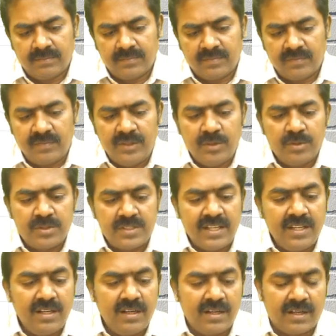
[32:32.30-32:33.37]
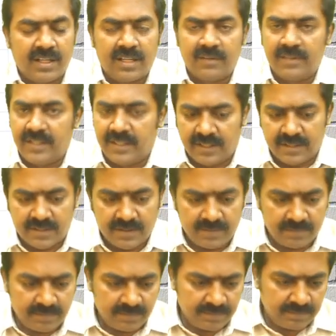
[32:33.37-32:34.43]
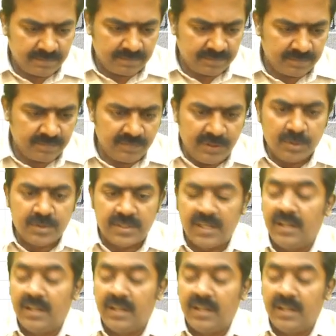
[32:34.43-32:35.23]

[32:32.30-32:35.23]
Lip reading: we use single recovery rate. What